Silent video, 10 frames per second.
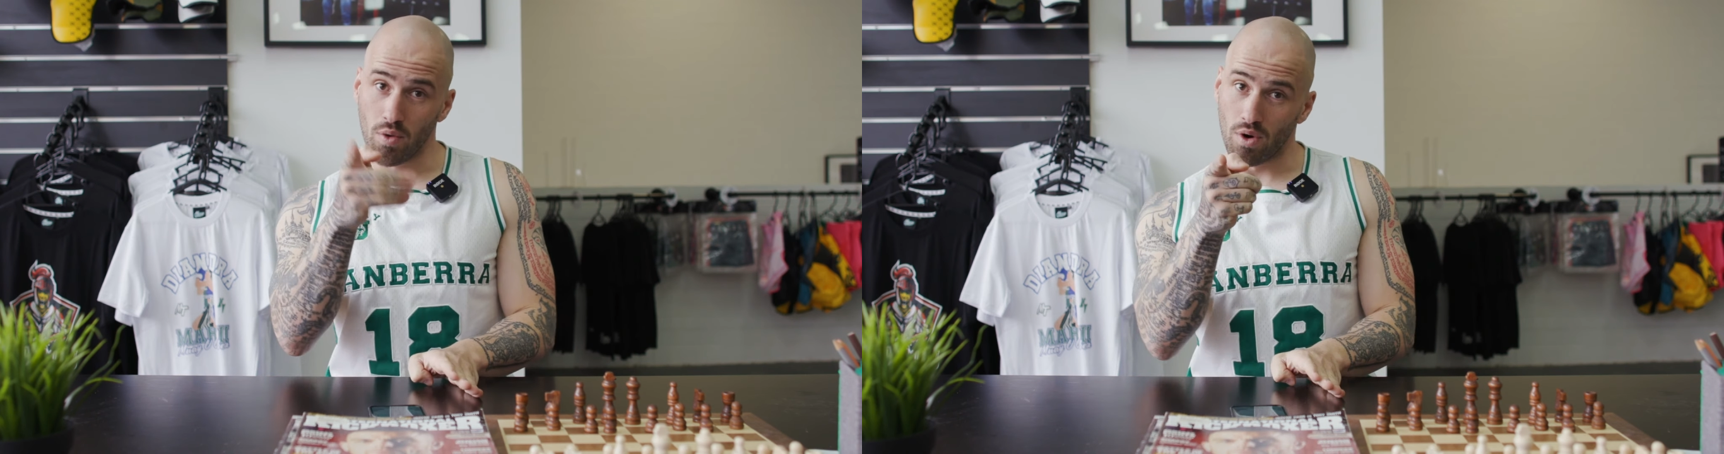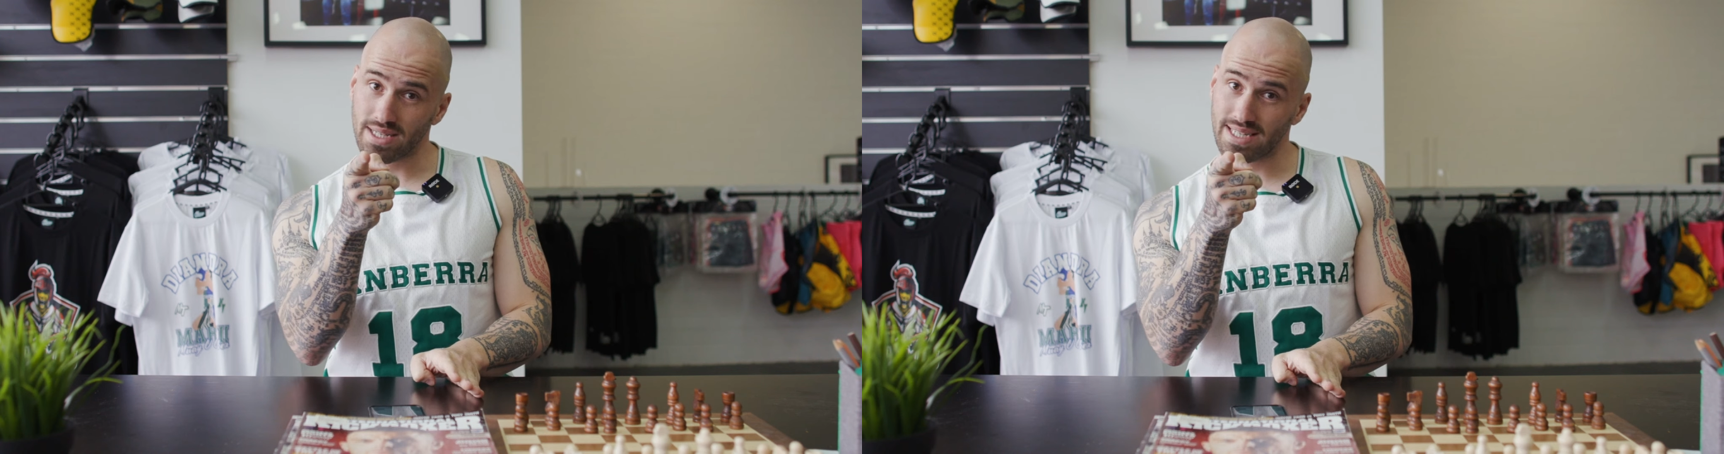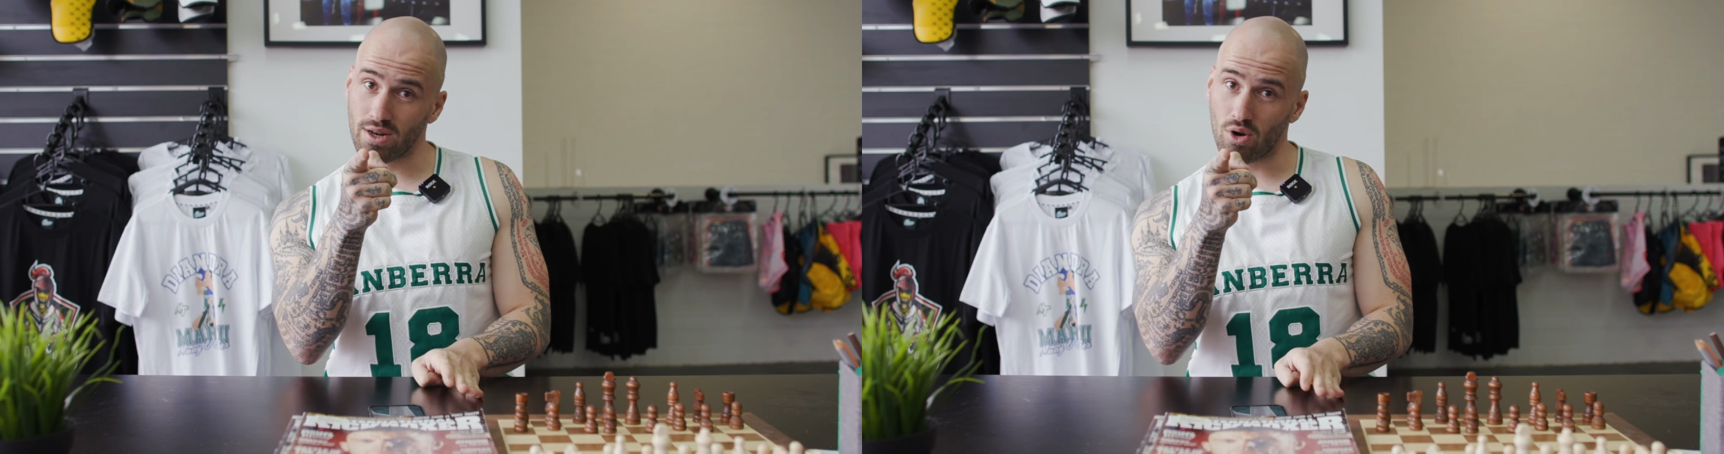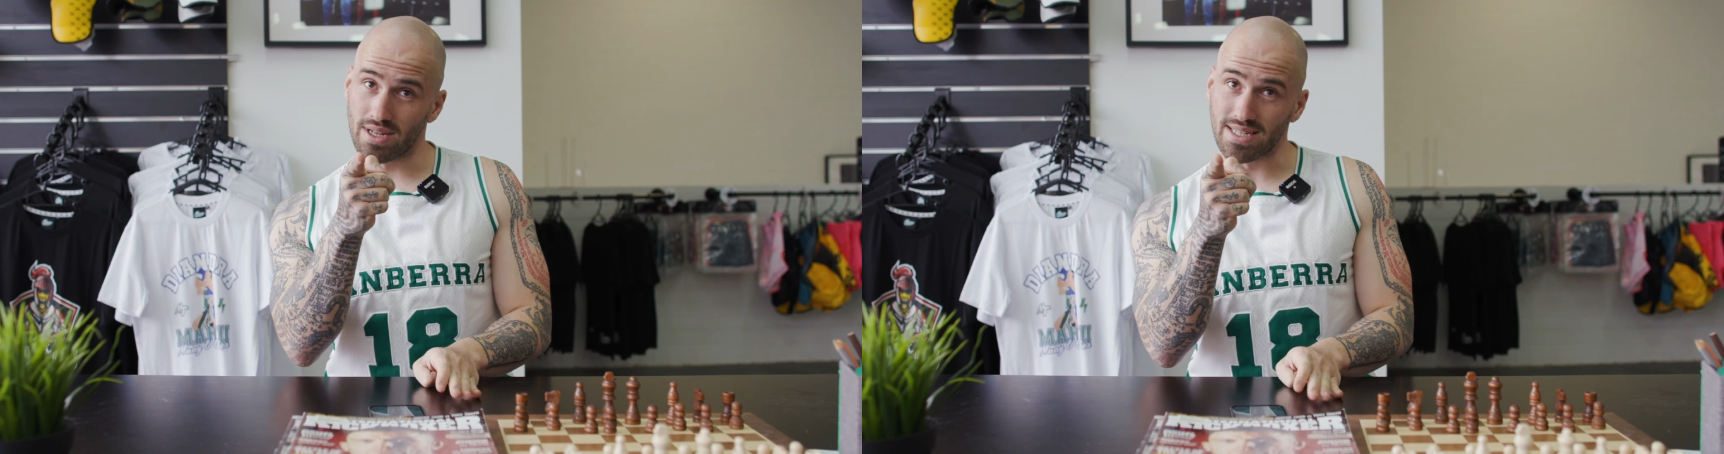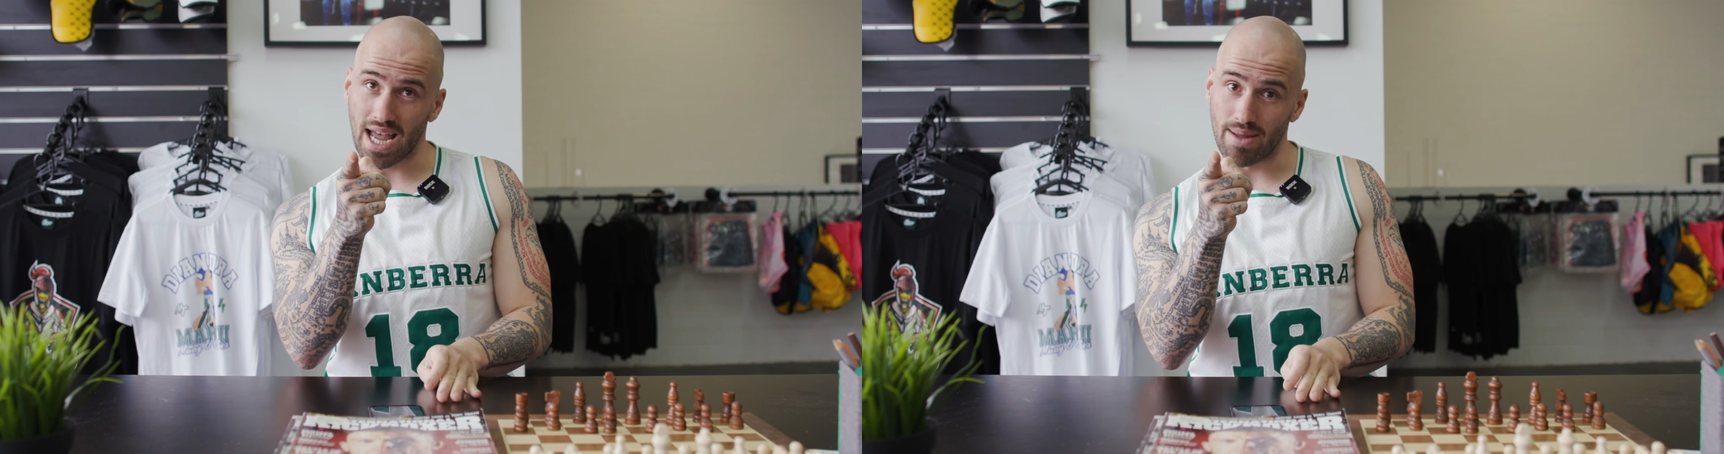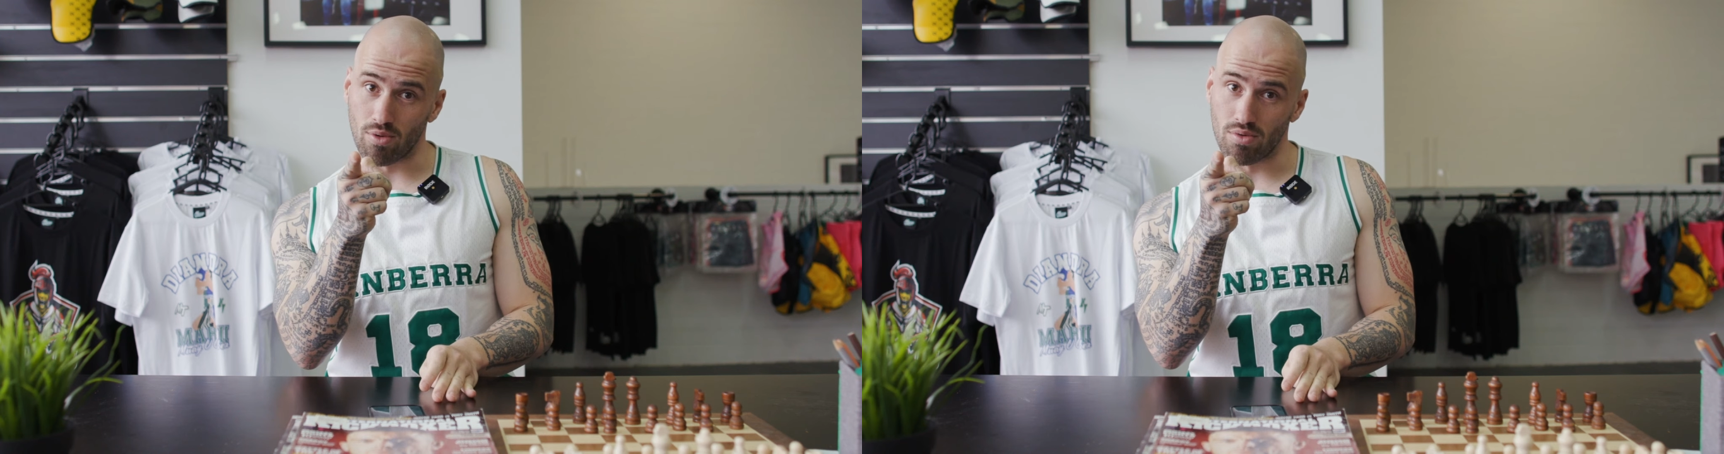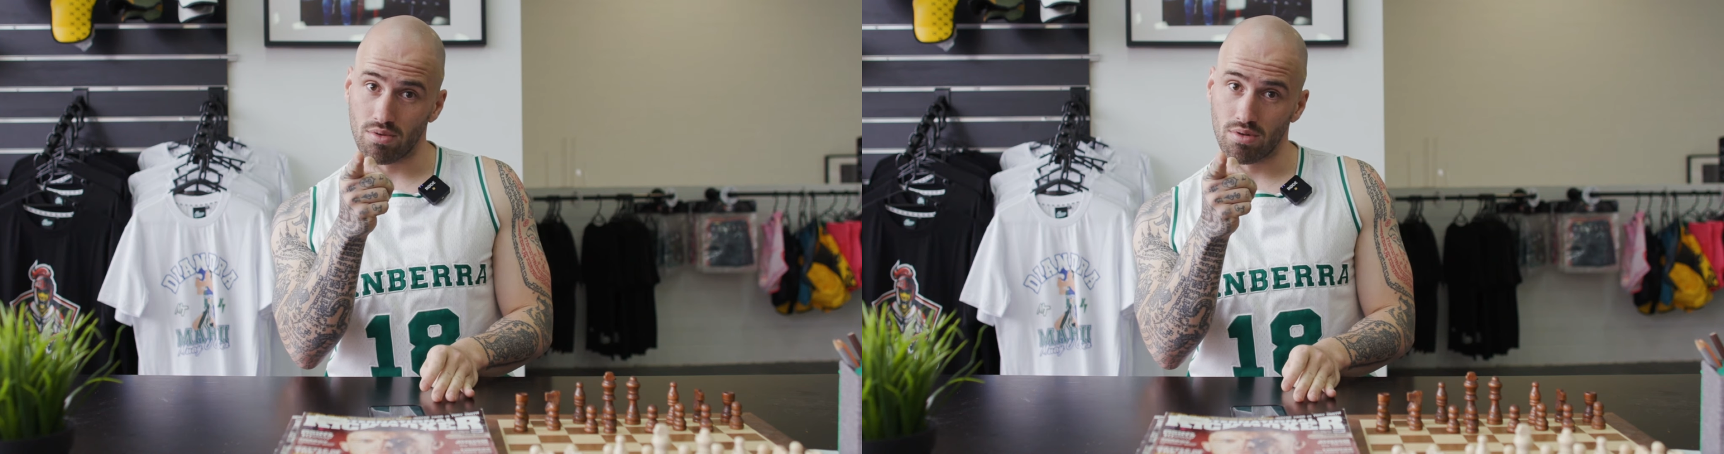you want to sit on a table,